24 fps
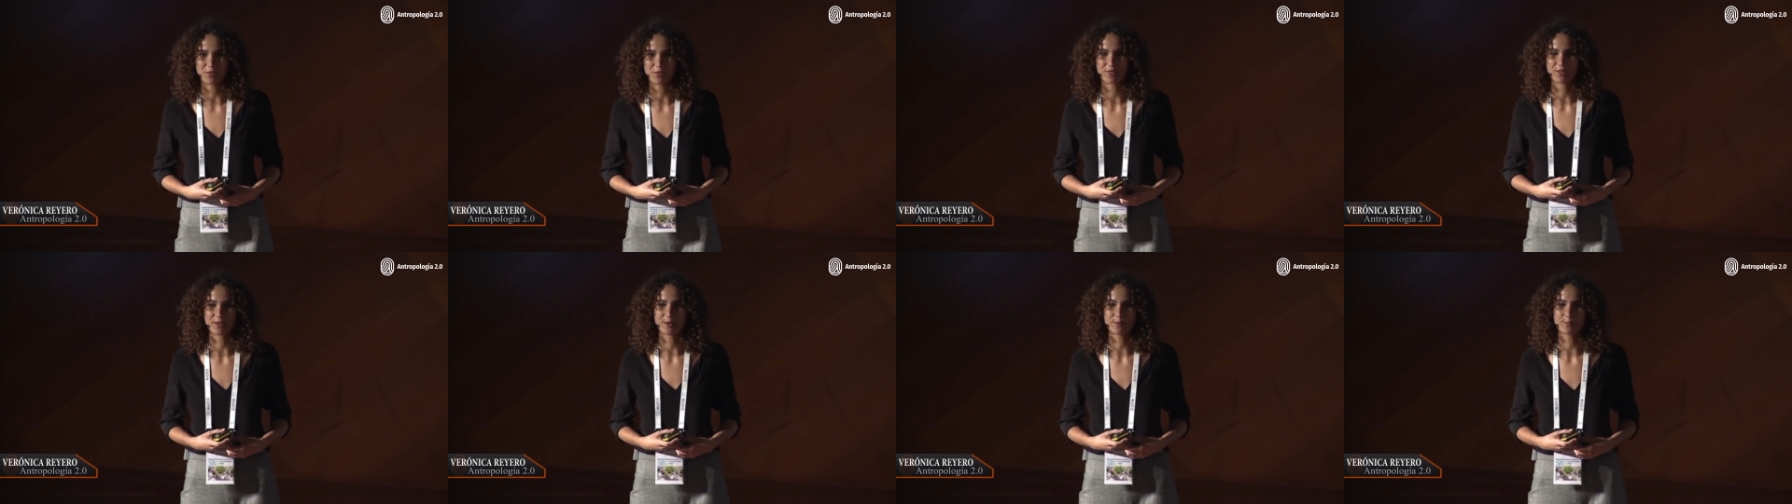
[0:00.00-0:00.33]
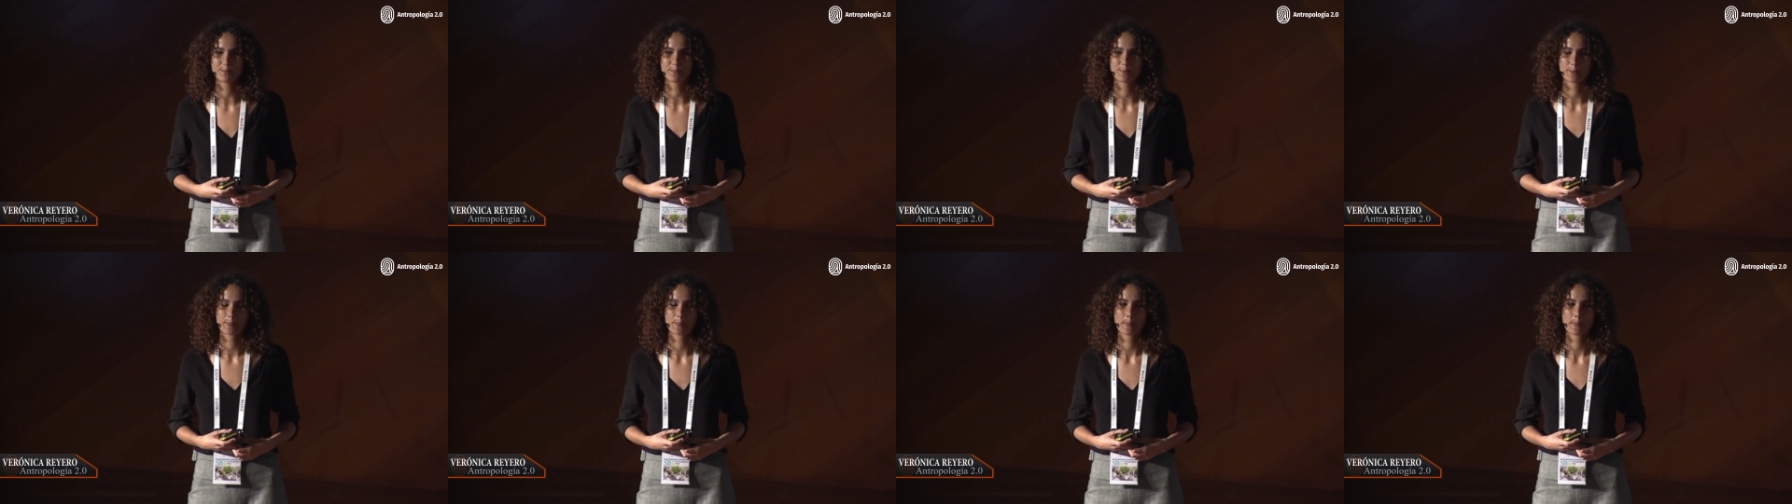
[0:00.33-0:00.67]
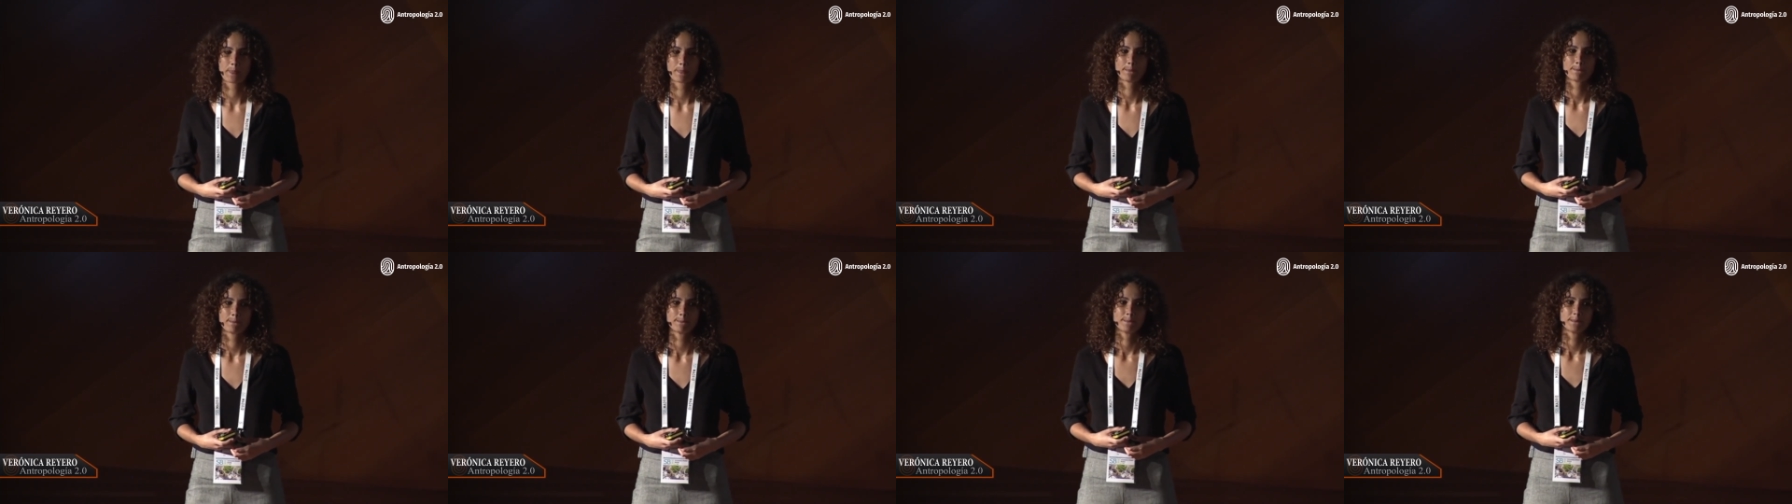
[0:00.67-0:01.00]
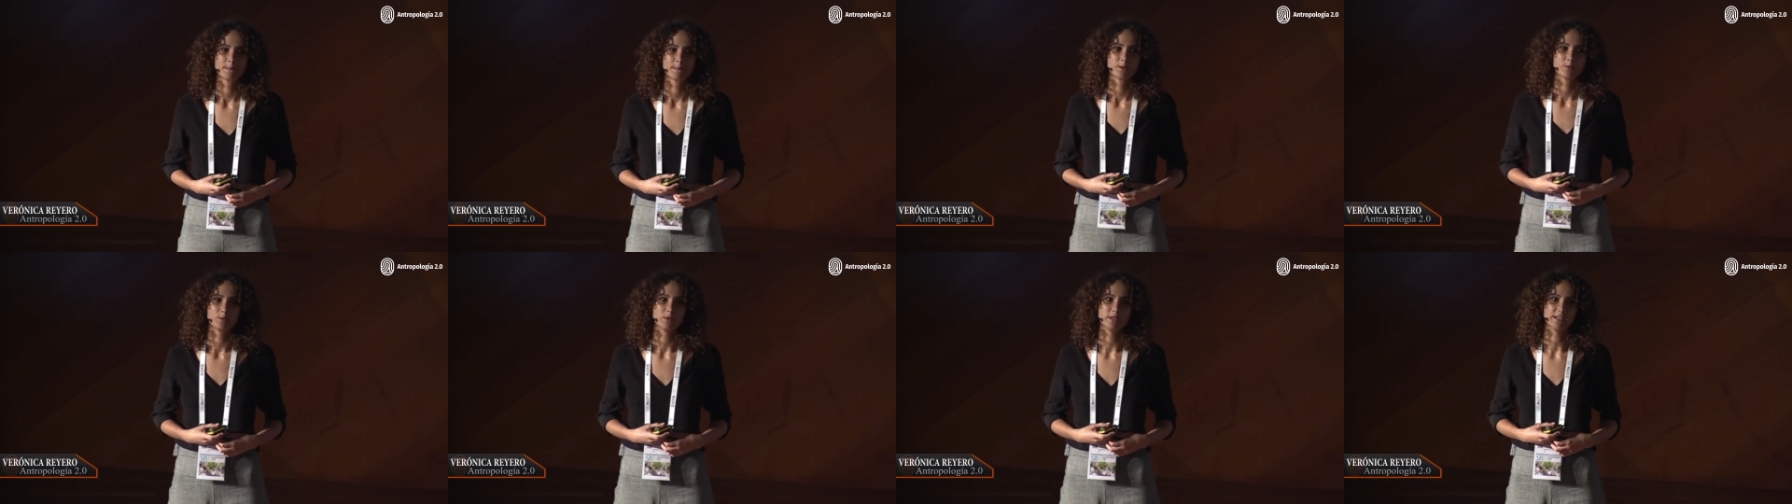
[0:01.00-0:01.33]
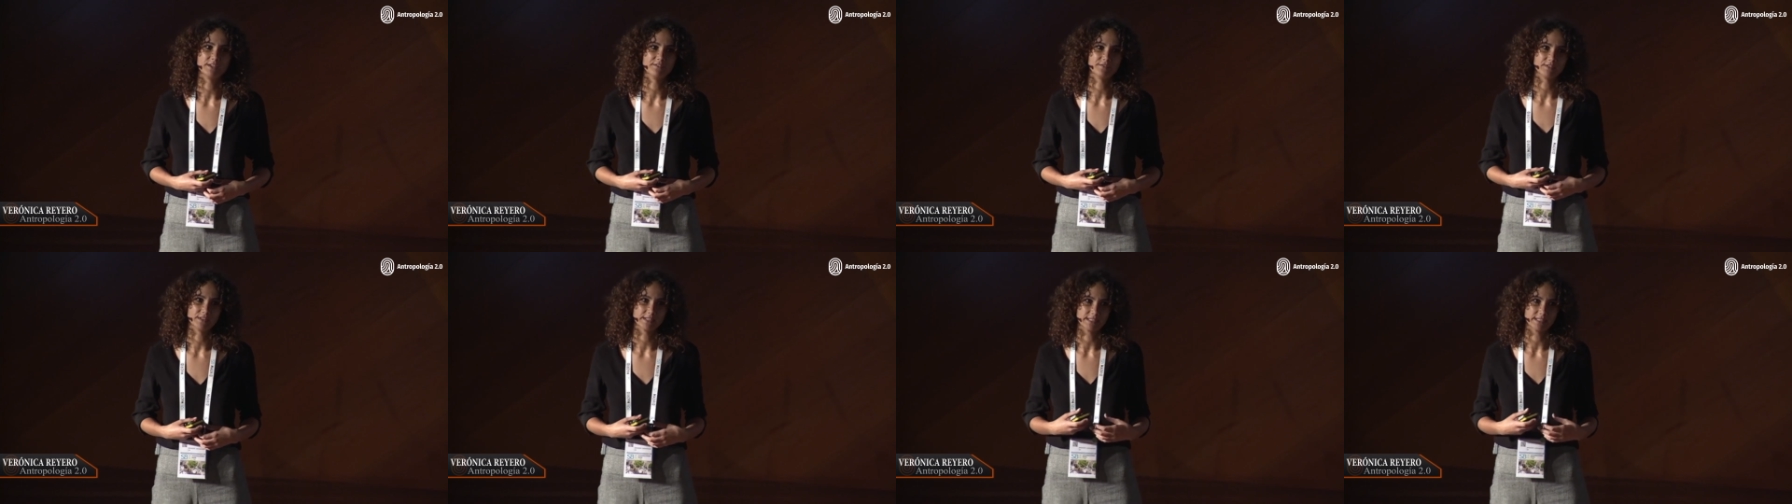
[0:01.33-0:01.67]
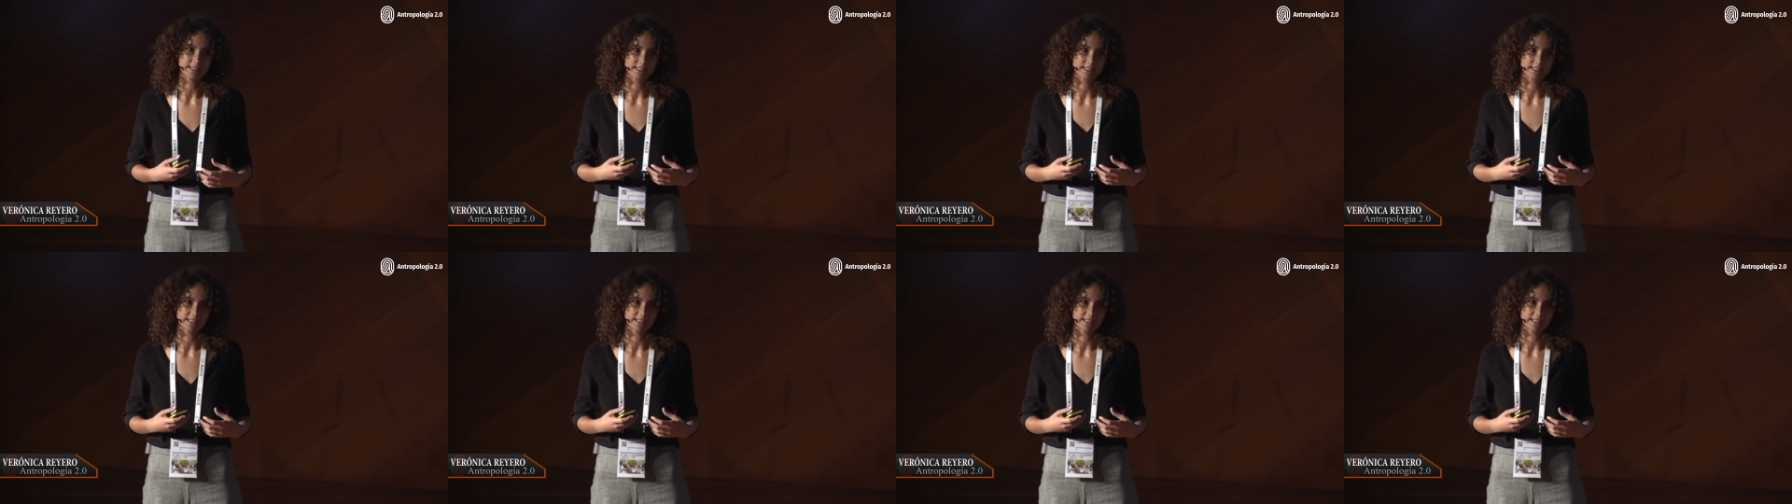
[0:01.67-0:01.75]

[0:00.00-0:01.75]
them. We live in the